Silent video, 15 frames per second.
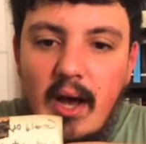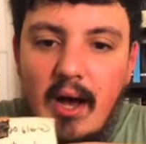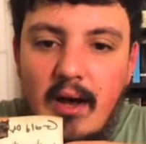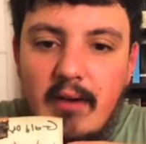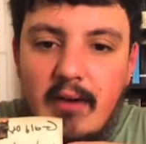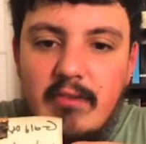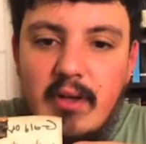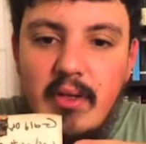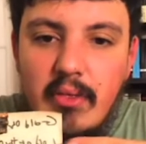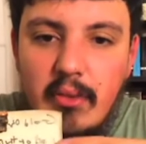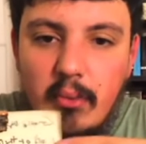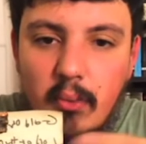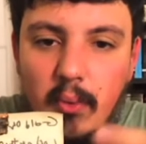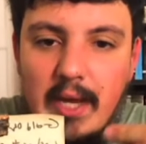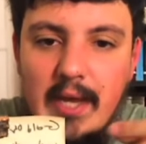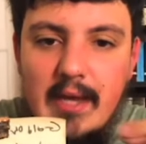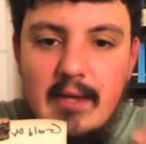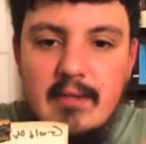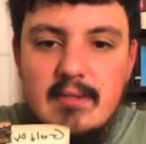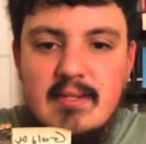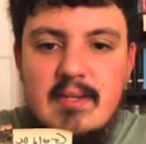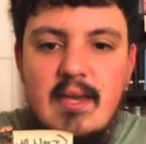of the
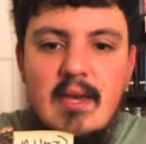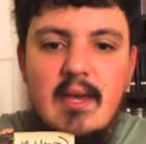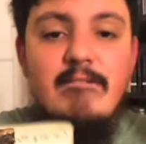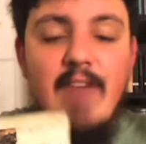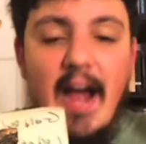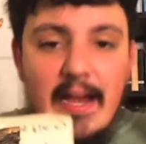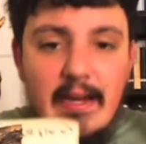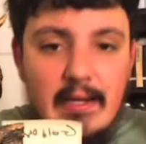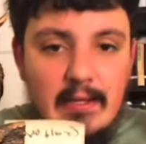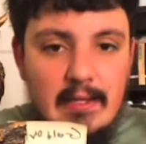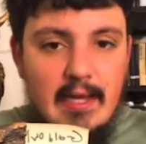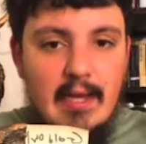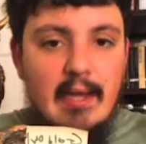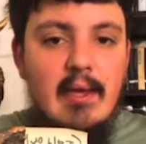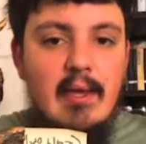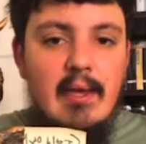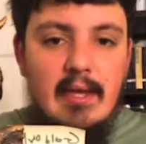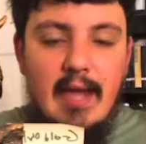Rings. Finally,